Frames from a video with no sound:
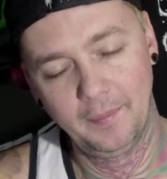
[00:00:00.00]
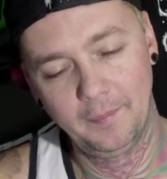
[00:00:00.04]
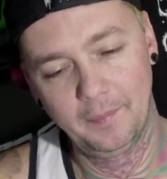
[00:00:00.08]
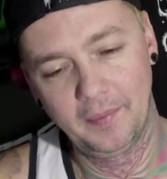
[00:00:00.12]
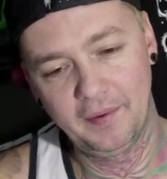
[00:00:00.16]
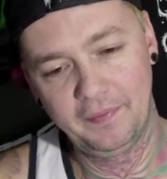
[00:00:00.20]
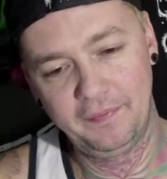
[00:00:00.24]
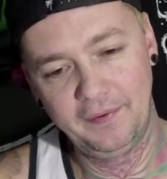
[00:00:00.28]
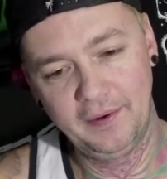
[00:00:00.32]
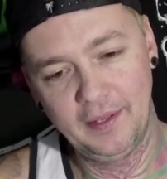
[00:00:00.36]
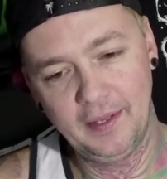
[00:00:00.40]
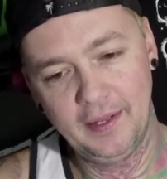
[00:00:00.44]

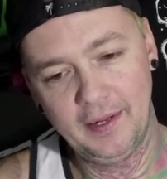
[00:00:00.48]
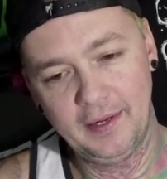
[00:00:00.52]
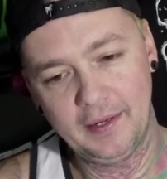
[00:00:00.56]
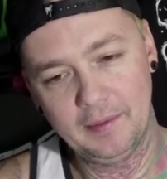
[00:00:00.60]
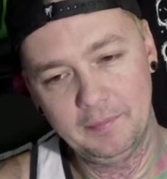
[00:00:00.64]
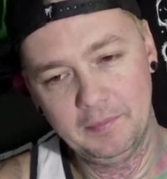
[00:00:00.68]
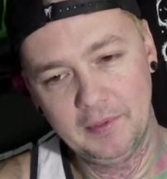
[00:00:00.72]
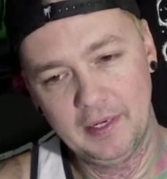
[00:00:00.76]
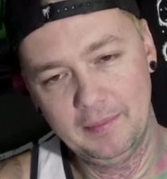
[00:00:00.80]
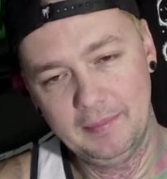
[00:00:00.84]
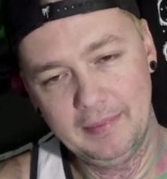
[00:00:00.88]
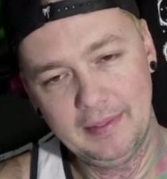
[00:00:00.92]
but I feel like
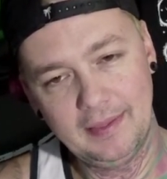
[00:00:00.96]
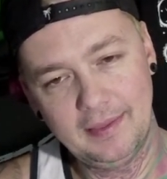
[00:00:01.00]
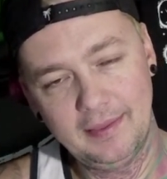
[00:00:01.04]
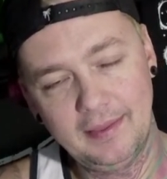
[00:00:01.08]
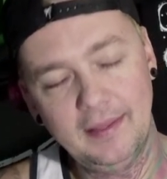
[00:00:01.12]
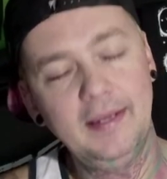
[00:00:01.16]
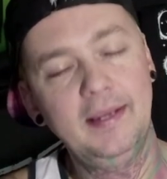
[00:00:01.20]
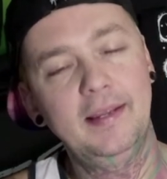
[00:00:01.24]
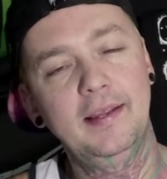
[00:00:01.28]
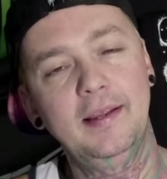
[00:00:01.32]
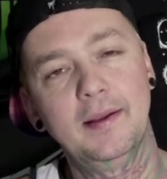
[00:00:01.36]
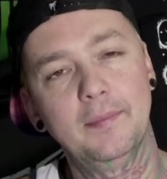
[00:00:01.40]
I'm going to be
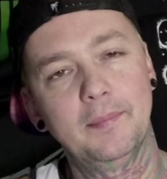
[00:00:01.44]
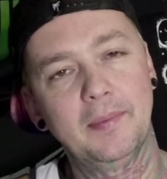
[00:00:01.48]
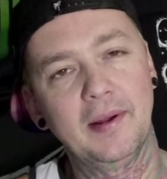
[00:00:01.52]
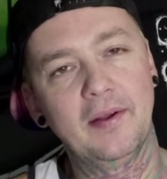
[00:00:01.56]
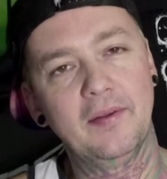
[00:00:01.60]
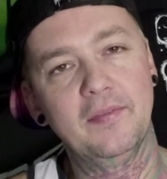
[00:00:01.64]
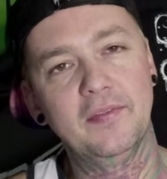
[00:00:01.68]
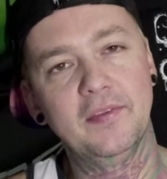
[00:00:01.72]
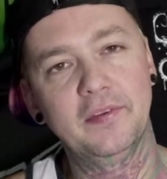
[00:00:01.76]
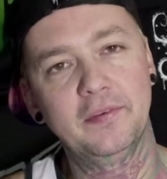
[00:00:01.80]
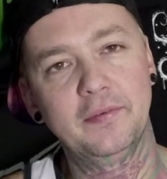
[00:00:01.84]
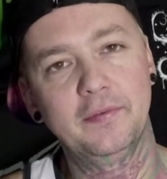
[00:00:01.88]
thinking
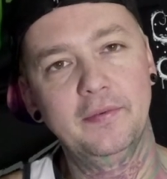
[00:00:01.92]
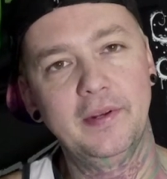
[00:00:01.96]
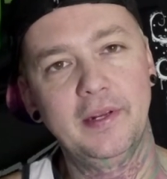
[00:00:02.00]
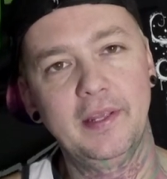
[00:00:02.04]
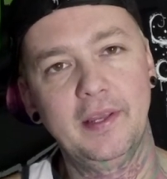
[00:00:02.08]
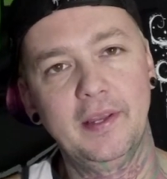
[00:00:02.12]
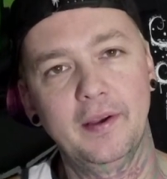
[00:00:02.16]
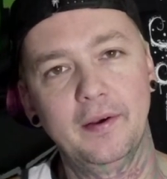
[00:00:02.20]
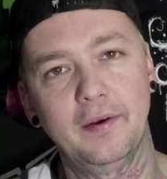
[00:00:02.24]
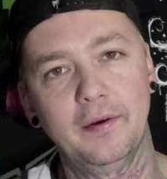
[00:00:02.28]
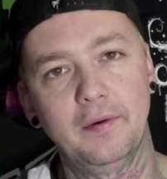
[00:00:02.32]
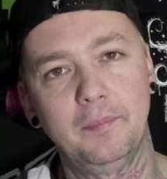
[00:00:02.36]
about this
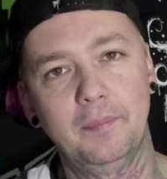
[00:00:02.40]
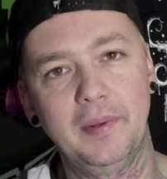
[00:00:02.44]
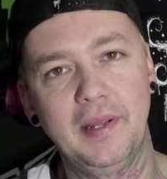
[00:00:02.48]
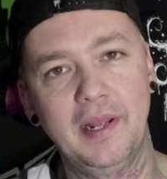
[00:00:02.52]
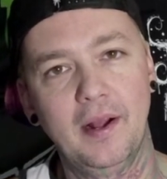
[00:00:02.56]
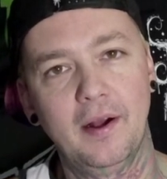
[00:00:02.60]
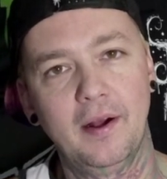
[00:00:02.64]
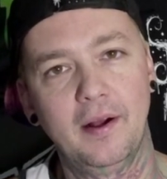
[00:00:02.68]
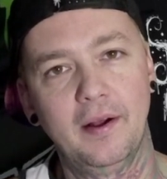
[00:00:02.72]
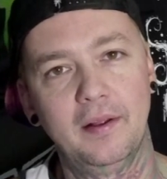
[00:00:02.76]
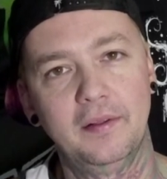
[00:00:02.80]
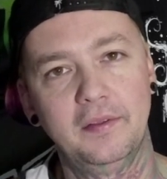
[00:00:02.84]
video
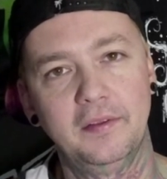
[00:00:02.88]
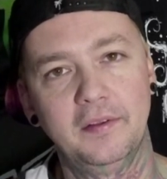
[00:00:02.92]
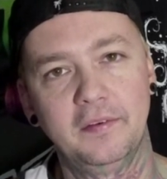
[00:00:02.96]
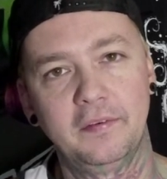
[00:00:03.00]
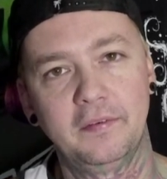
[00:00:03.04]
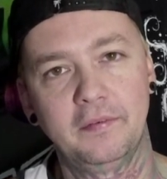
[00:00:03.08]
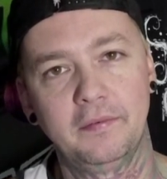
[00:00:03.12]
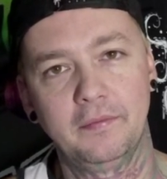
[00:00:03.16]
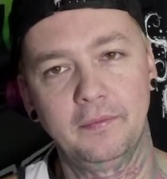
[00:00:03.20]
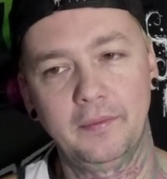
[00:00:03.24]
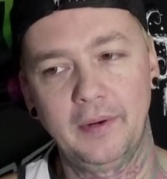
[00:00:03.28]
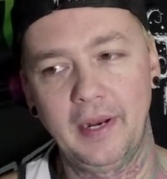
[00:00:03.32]
beyond
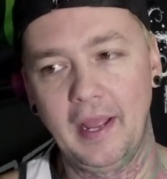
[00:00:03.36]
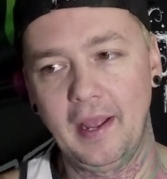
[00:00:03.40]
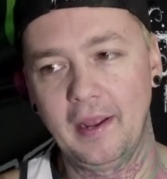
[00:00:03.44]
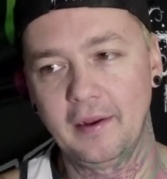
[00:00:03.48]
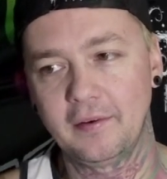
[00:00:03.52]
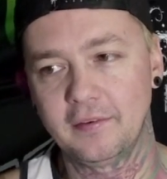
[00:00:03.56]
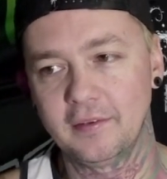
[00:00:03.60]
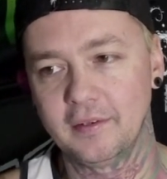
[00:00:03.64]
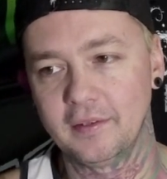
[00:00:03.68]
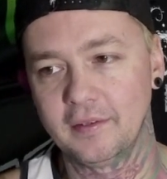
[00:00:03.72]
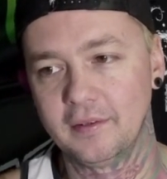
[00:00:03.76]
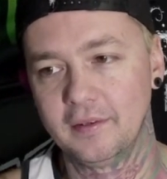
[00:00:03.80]
this
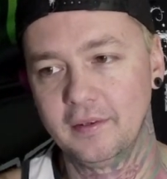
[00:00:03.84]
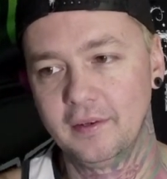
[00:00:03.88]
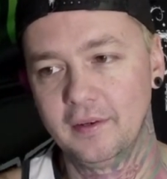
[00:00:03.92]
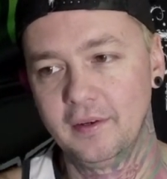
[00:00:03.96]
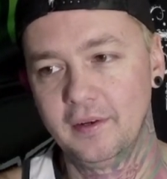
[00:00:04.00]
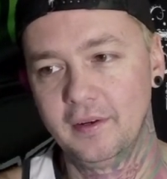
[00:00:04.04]
reaction.